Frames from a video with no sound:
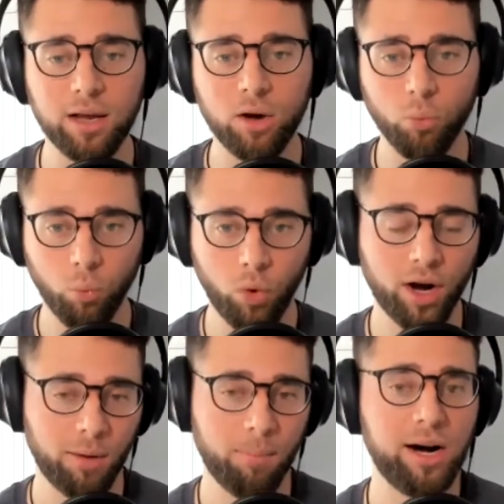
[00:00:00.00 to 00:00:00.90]
mm-hmm.
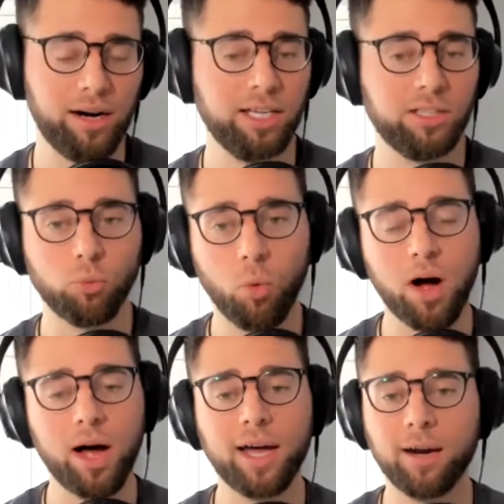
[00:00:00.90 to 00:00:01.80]
what Americans
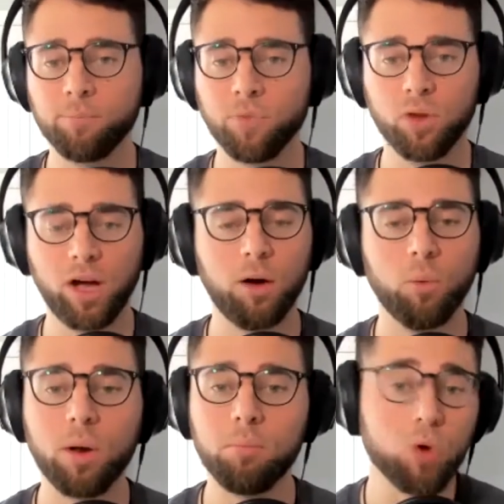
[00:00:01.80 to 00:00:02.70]
want, uh,
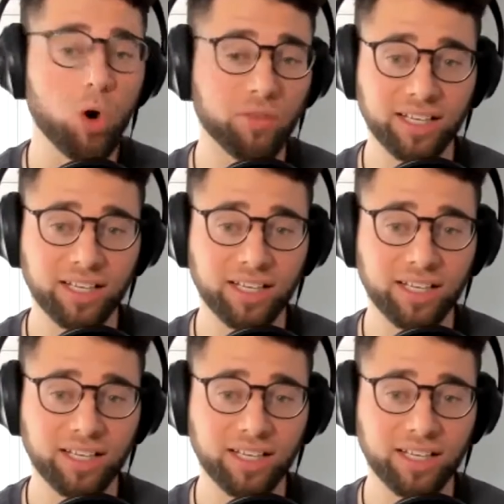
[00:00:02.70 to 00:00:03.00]
what motivates